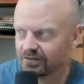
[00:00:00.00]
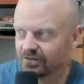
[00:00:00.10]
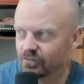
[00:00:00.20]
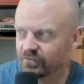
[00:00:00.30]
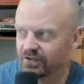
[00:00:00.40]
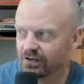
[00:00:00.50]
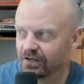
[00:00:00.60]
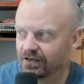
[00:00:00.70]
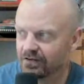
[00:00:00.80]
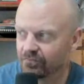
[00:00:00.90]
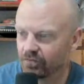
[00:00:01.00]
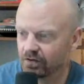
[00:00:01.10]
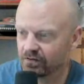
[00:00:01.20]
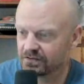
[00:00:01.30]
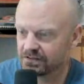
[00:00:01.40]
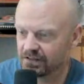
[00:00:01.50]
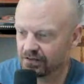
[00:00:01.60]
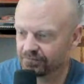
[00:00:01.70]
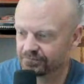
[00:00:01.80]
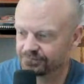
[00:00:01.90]
you see a lot different
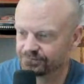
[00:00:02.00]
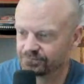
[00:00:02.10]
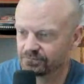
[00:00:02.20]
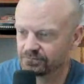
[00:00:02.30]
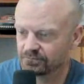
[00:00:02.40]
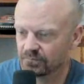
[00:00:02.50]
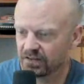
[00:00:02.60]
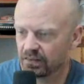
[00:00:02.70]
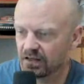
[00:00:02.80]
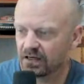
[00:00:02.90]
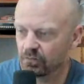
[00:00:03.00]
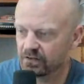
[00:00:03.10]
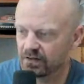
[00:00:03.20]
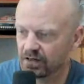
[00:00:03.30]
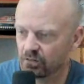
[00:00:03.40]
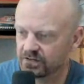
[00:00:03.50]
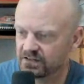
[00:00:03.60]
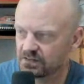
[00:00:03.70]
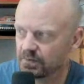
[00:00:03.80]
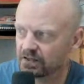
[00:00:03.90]
stuff. But the thing I would
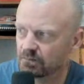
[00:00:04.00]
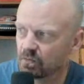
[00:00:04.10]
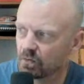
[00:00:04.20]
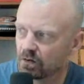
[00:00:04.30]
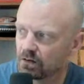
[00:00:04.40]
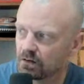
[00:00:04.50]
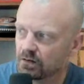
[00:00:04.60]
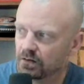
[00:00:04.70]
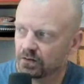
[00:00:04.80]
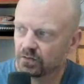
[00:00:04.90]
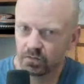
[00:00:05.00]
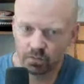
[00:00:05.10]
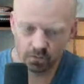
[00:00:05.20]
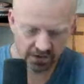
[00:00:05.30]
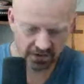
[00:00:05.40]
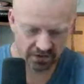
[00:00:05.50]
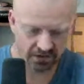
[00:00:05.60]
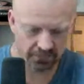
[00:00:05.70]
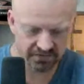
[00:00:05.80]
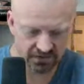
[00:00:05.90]
suspect more with
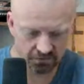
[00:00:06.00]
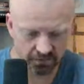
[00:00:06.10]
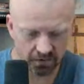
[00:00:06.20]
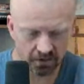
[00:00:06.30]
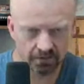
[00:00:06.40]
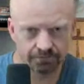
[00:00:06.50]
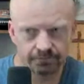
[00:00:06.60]
Epstein-Barr